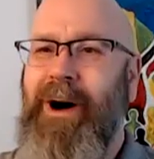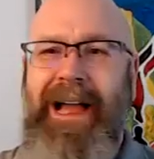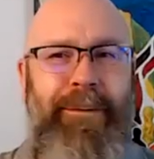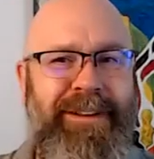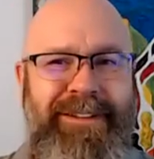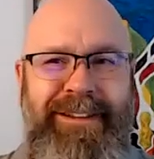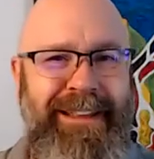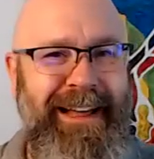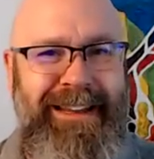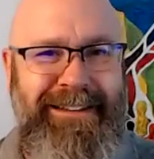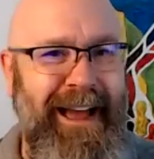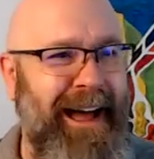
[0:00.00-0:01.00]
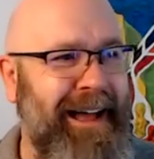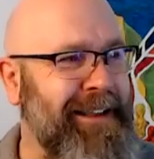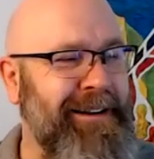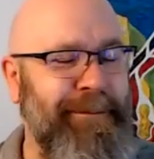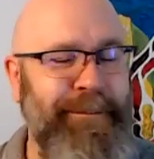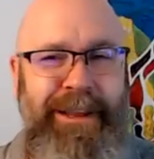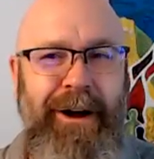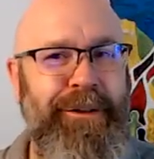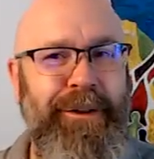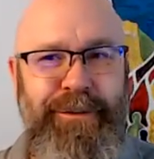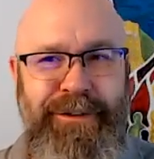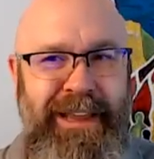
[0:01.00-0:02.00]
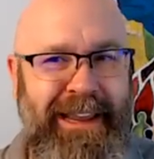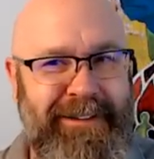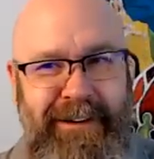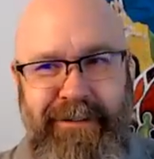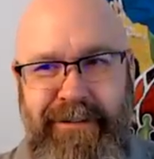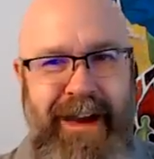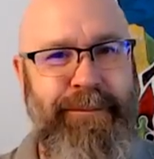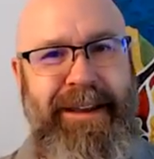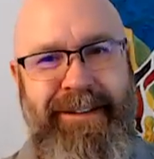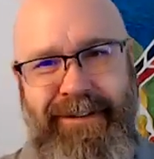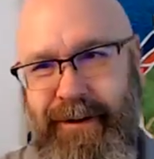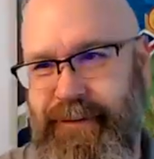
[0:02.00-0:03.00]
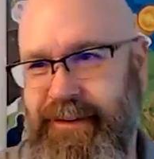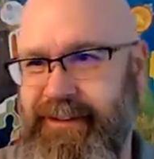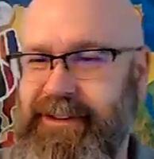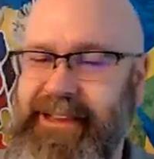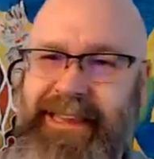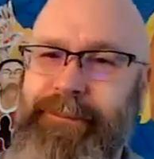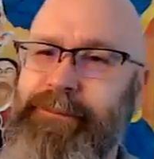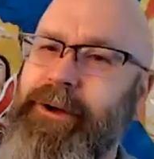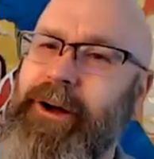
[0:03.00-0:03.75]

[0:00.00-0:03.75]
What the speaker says: Why wasn't God talking to me all those nights I cried myself to sleep?